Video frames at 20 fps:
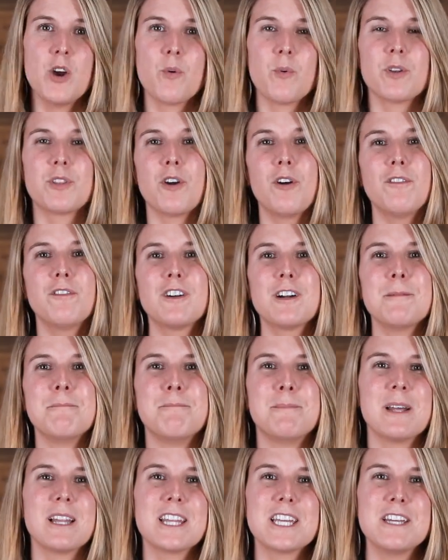With over a
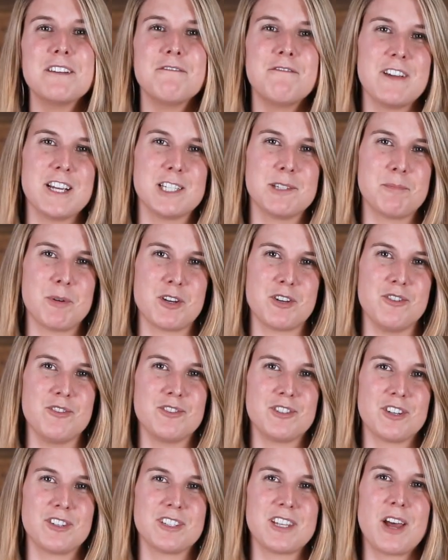billion Facebook
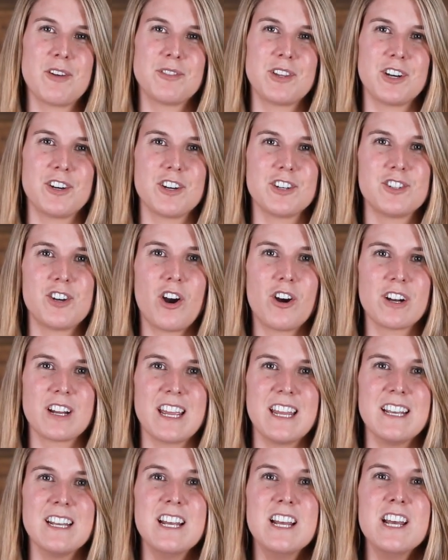users out there to
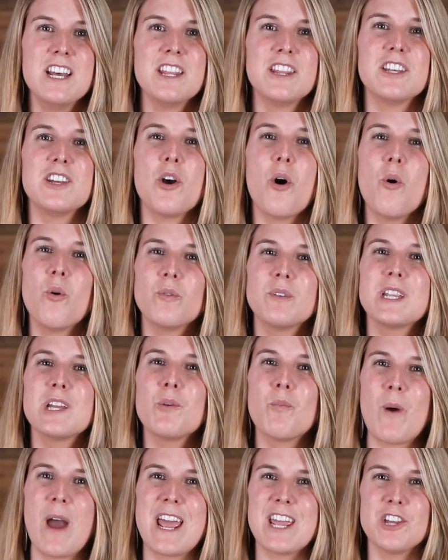target, the only
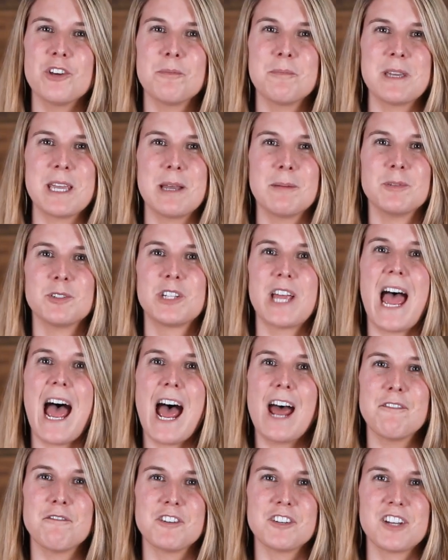way you'll be able to
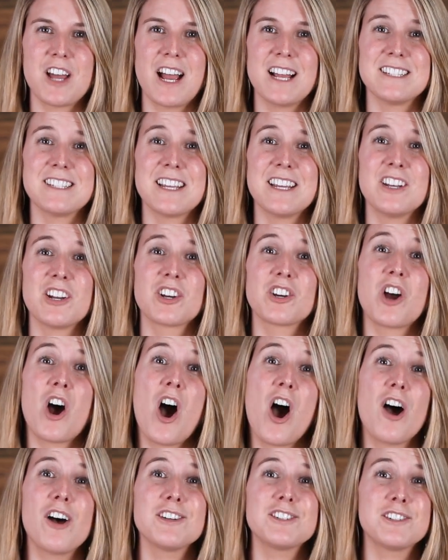advertise in a
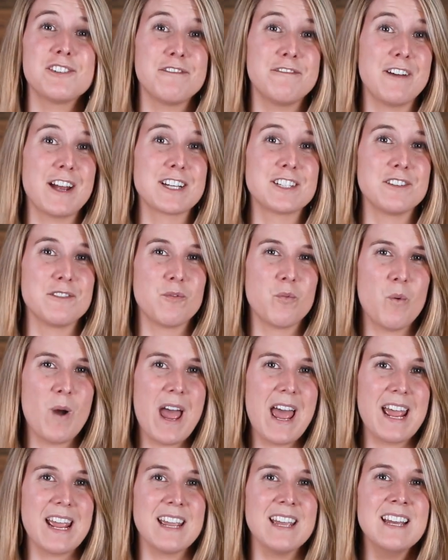cost-effective
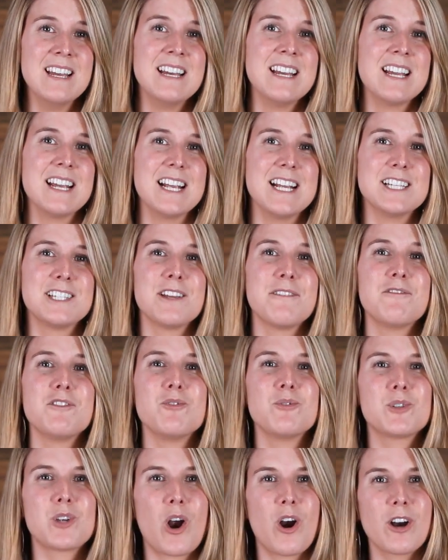way is if
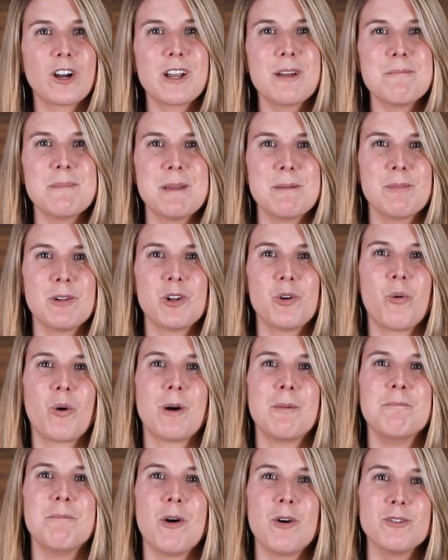you target people who
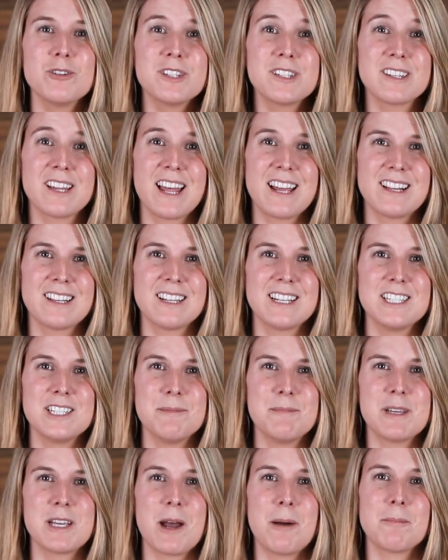are most likely to
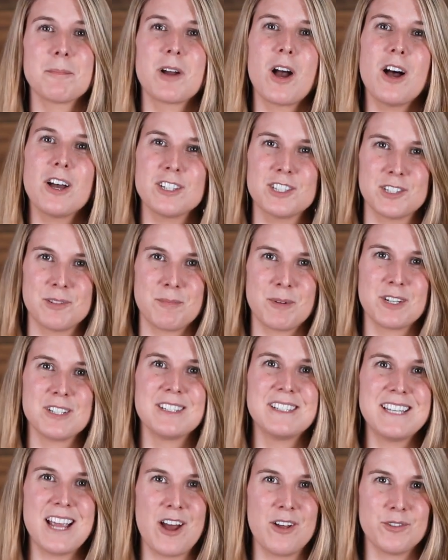become customers
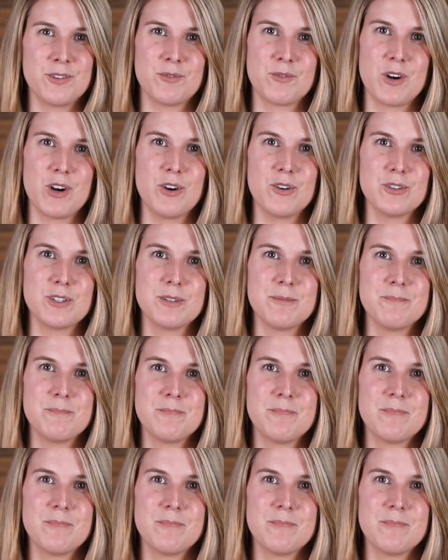down the road.